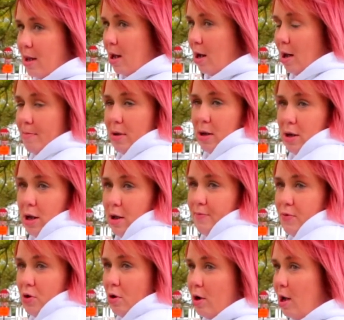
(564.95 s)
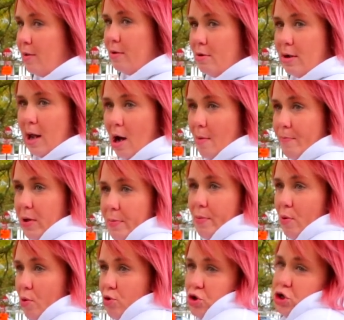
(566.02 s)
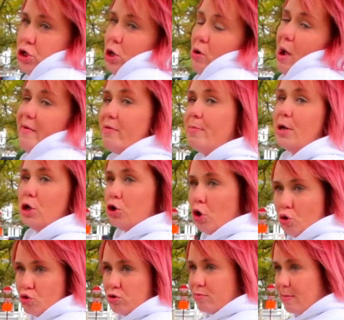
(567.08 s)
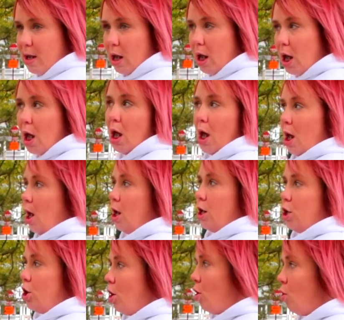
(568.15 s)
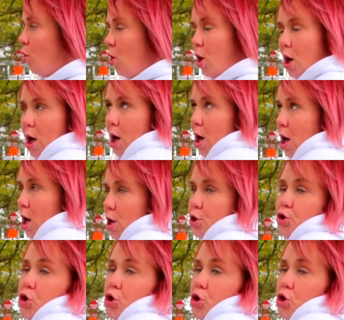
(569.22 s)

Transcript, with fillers: That I mean, if you go down there now, people still, everybody knows me. You know, uh,